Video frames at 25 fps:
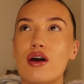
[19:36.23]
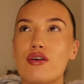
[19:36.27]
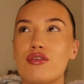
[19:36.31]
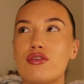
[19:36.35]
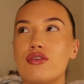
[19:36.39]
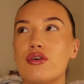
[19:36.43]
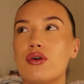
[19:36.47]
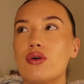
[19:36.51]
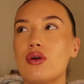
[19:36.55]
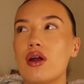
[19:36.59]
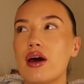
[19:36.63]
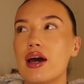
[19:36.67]
I
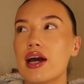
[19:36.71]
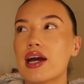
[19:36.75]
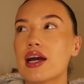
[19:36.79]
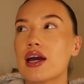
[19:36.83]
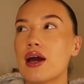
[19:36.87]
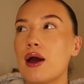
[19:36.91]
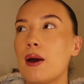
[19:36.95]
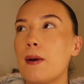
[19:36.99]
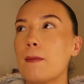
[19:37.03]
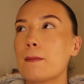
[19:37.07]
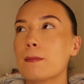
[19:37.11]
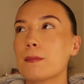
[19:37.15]
feel
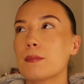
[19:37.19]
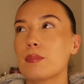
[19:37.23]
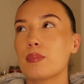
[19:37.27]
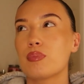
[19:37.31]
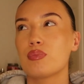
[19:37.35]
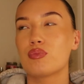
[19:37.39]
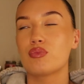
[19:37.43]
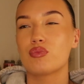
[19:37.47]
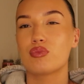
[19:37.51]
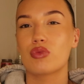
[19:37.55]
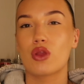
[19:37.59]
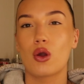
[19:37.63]
like
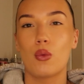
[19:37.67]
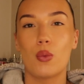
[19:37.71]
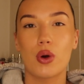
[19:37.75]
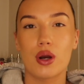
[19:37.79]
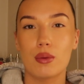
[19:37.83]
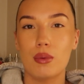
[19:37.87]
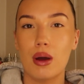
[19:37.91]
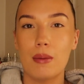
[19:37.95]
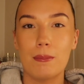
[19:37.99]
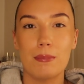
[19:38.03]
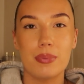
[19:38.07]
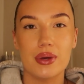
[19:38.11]

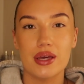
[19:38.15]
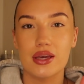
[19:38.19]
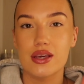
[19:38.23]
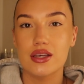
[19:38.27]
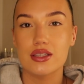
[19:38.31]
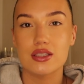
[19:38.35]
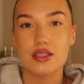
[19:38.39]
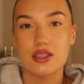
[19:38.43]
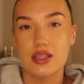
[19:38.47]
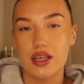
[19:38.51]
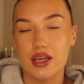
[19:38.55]
one of my biggest